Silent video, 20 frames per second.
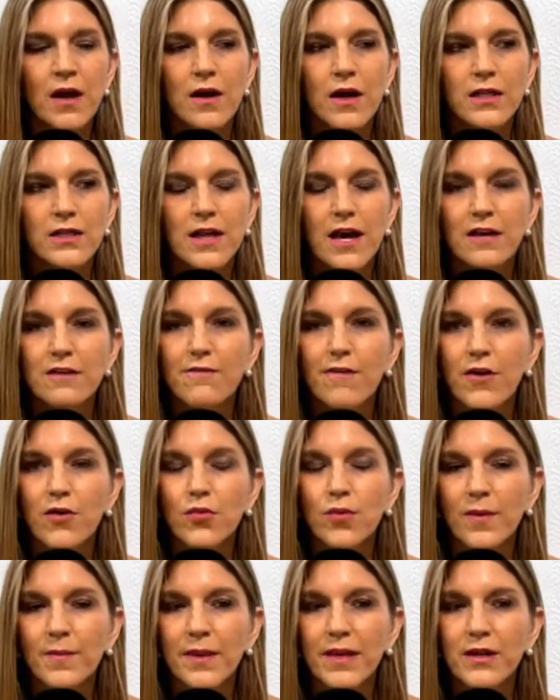a lot of our
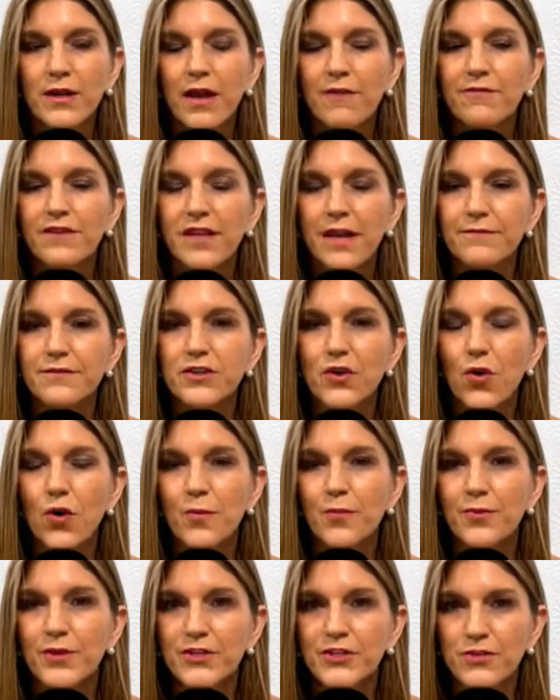women have left
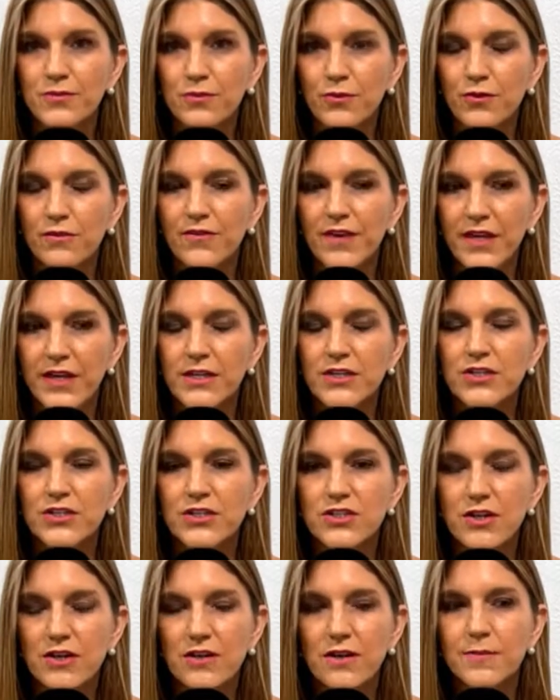corporate to move into
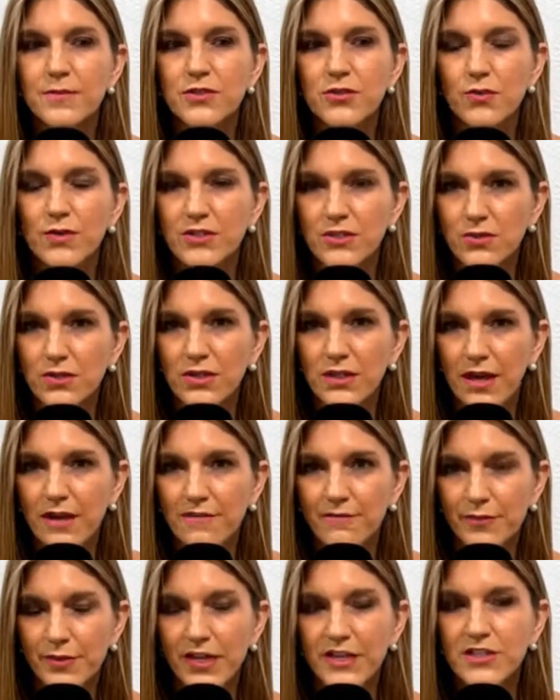startups. So we do a lot
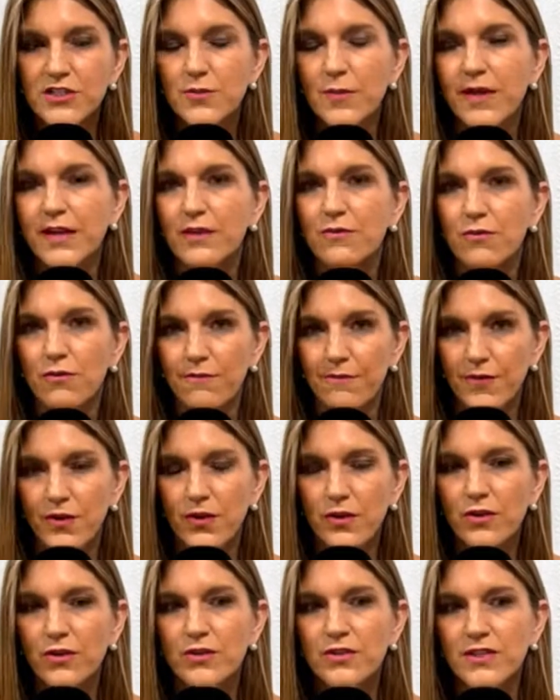of placement and
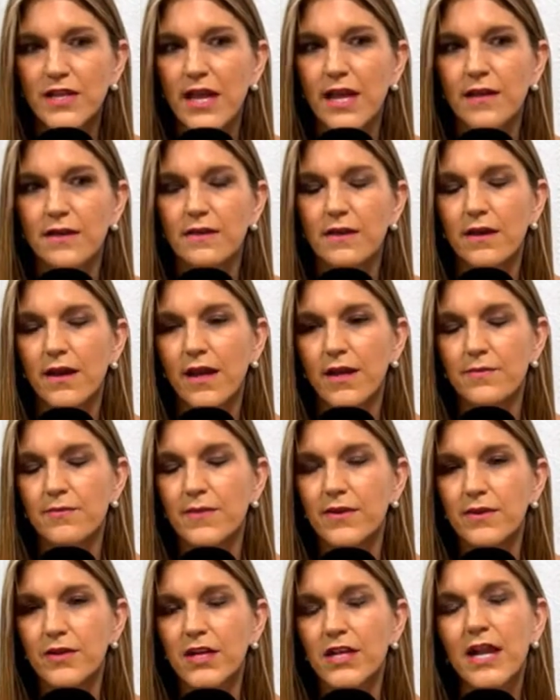referrals
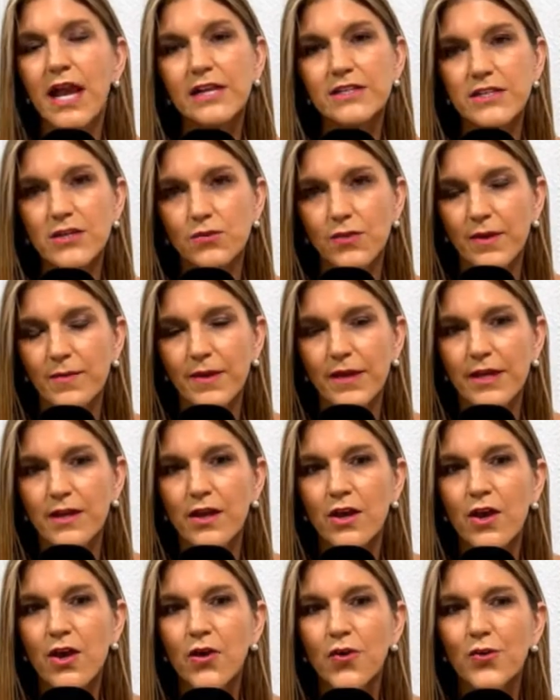and connecting women
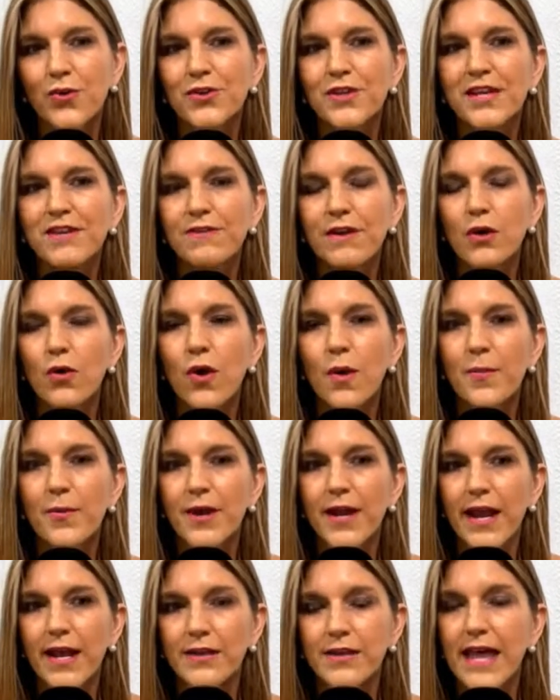who are leaving
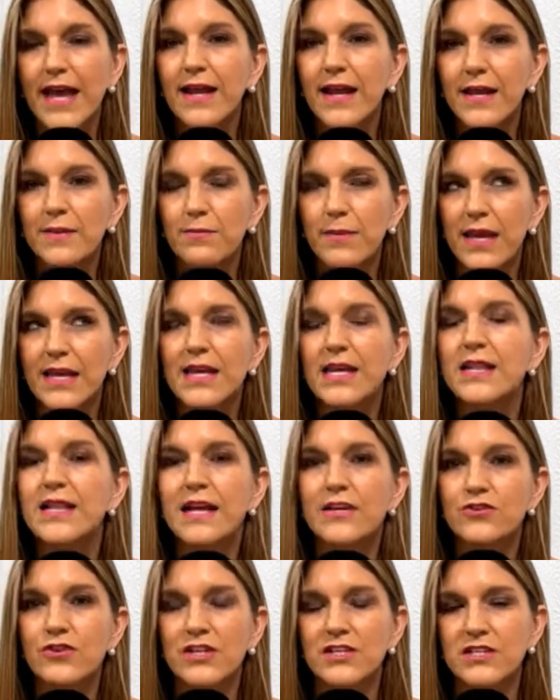corporate and making
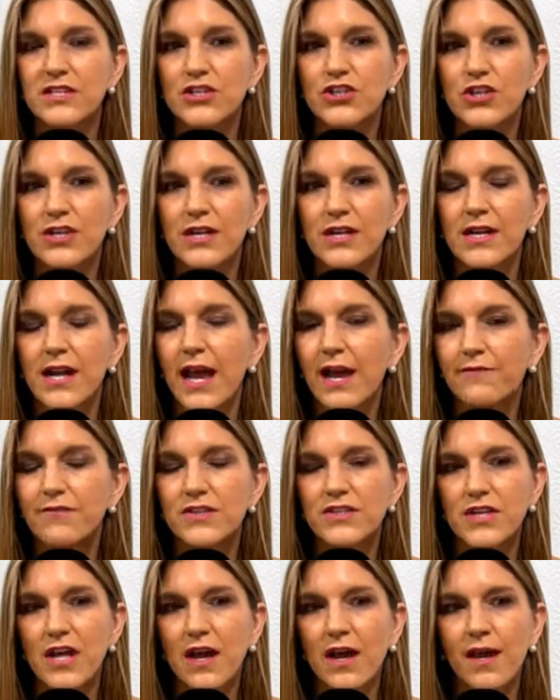that transition. And half
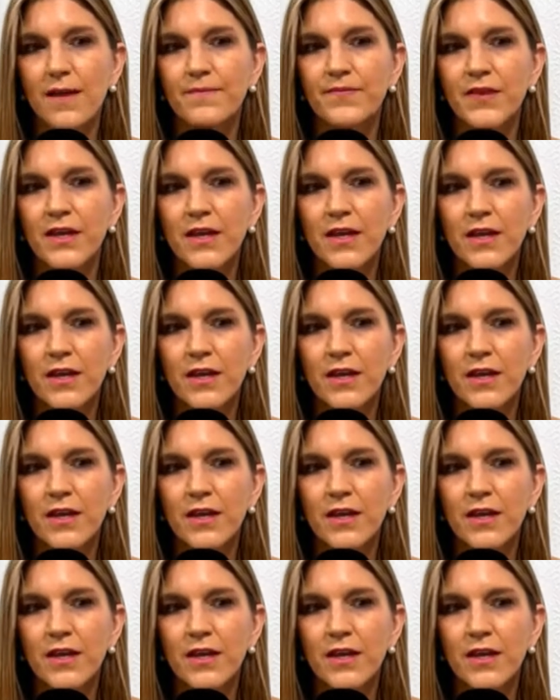the time,